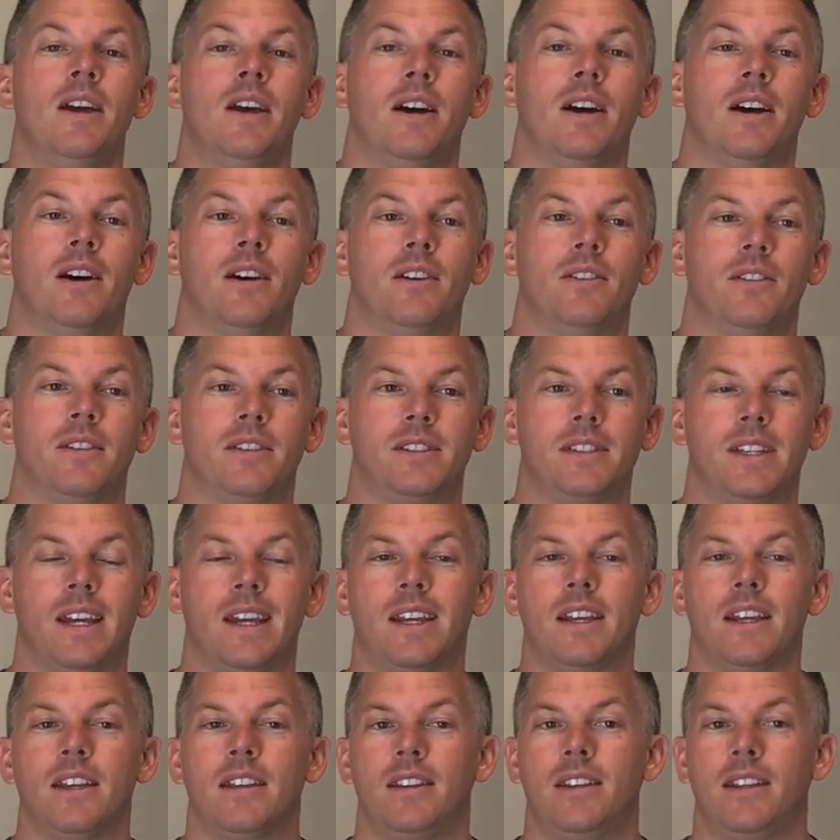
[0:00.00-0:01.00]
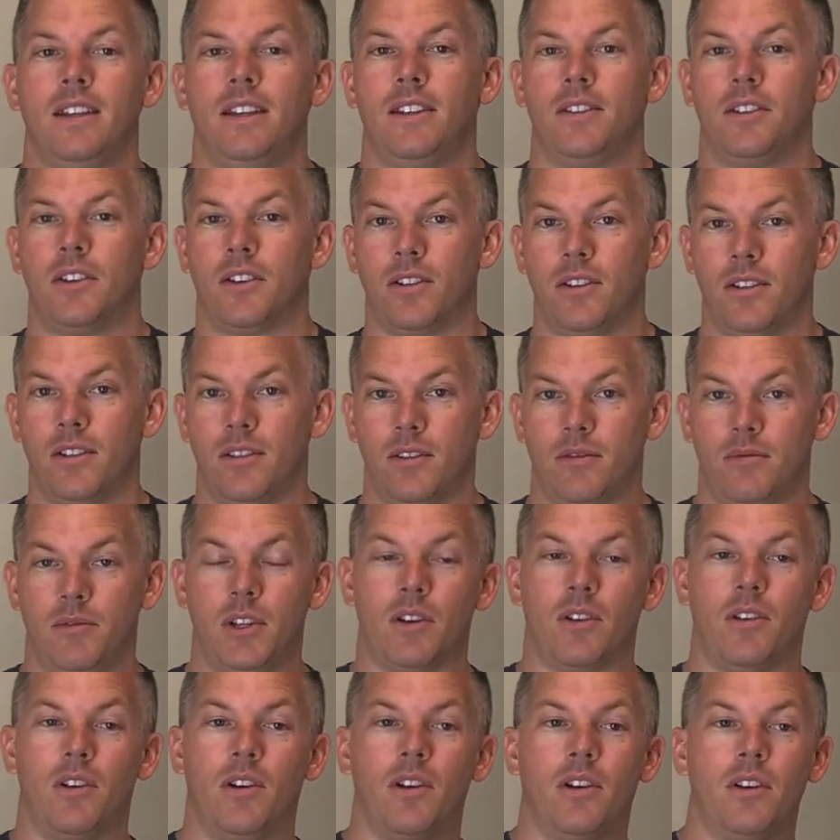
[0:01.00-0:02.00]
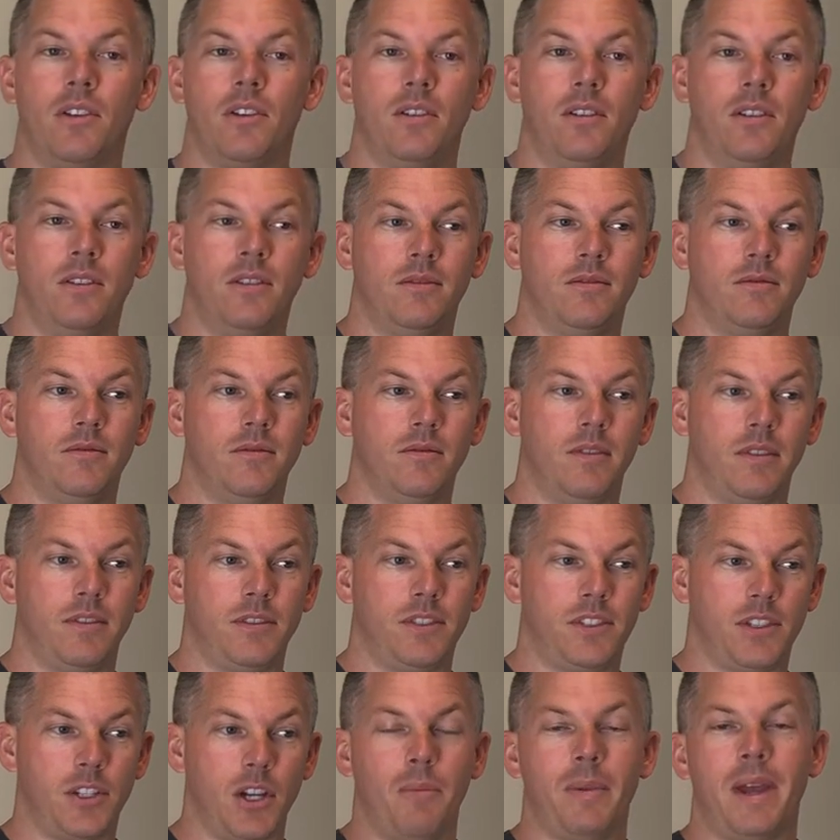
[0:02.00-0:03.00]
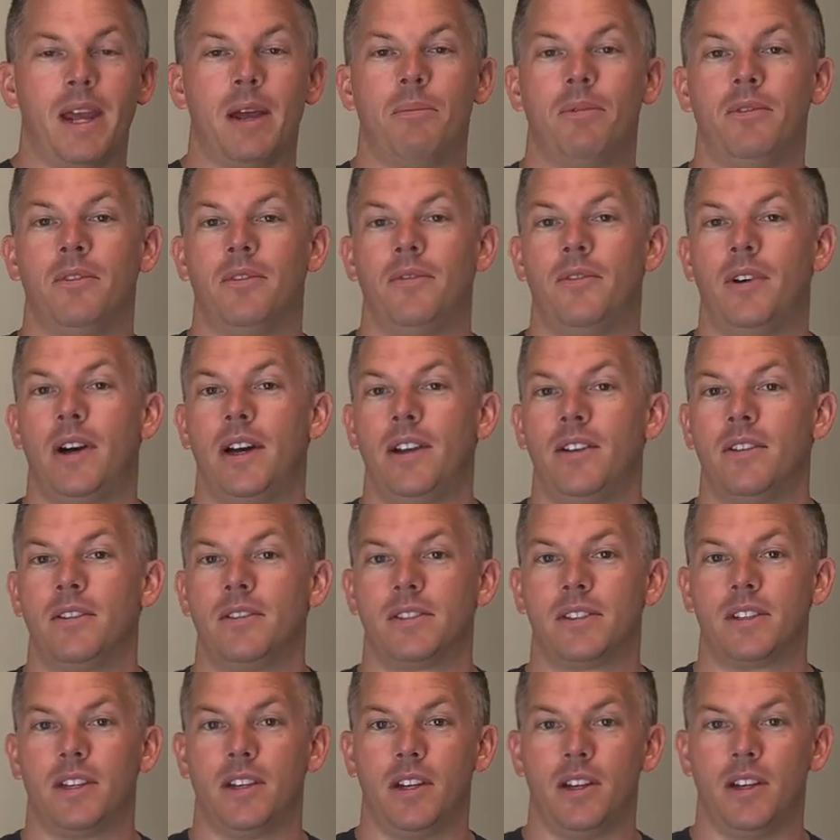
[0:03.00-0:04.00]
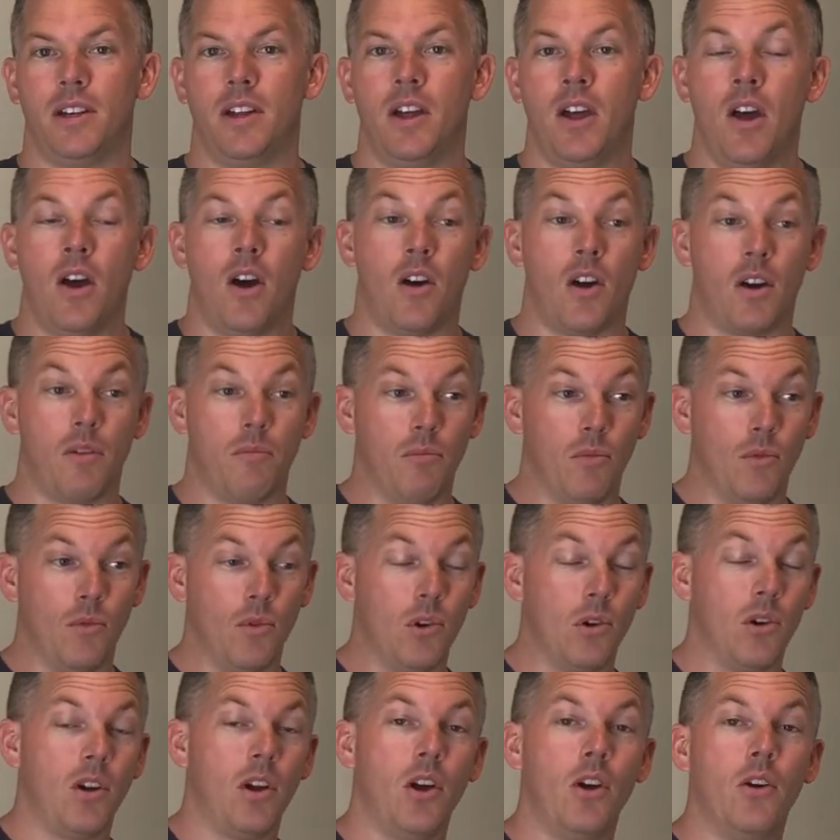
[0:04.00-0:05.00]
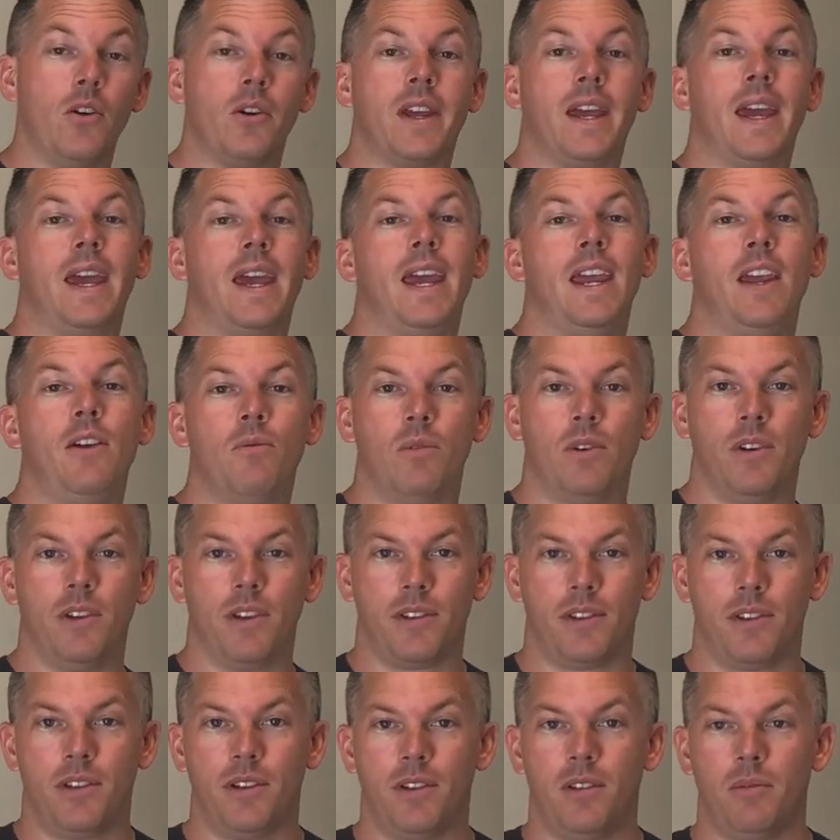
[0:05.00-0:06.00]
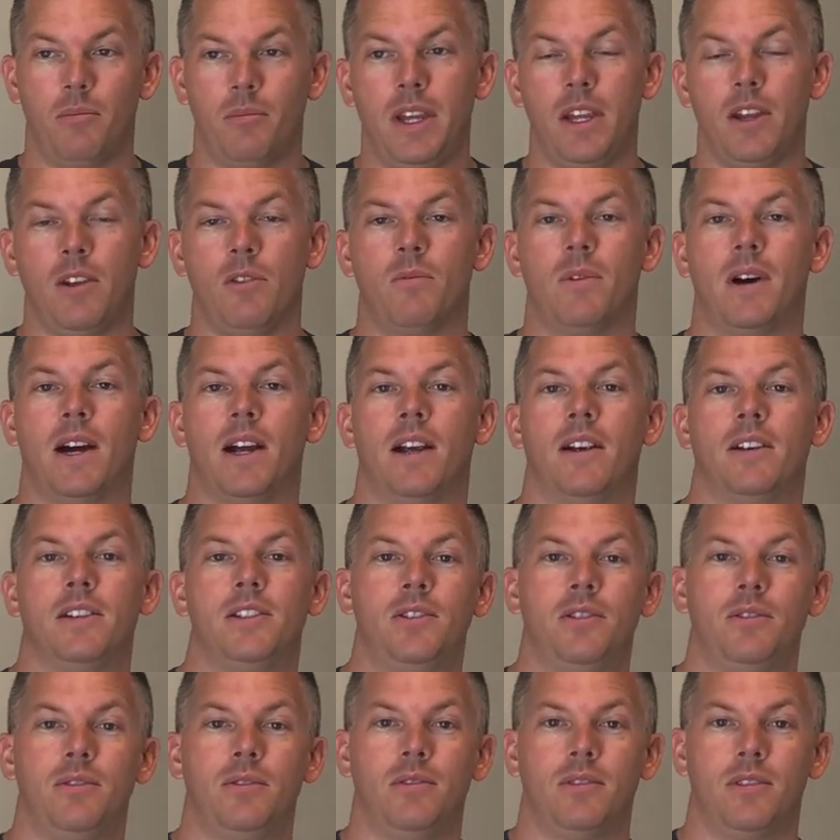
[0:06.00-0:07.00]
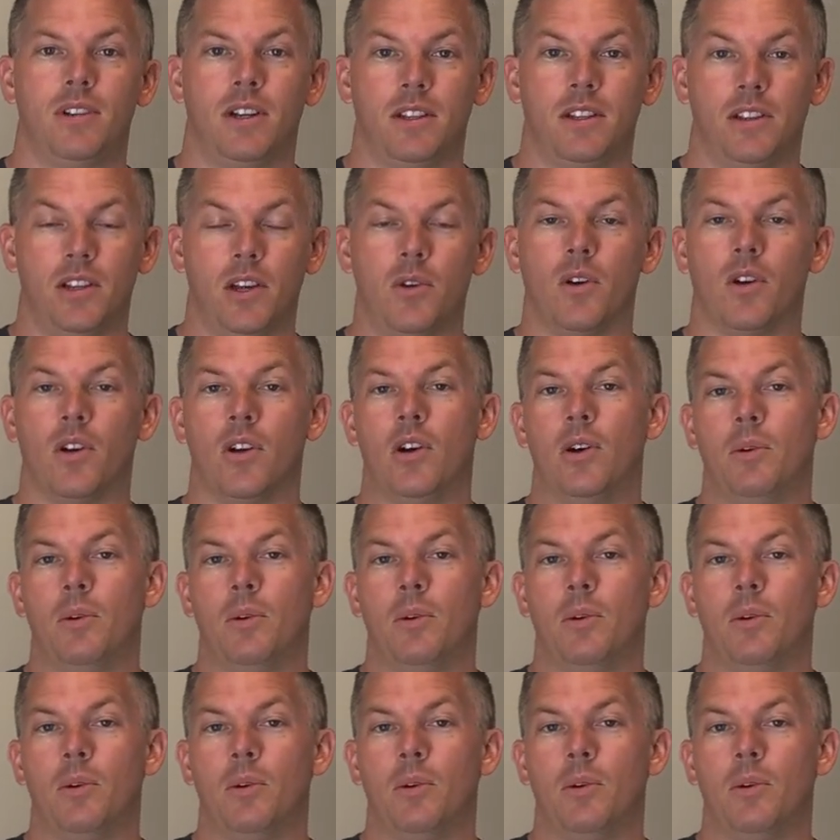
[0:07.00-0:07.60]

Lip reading: The second thing, there are some amplifiers that are more okay with being wired to a lower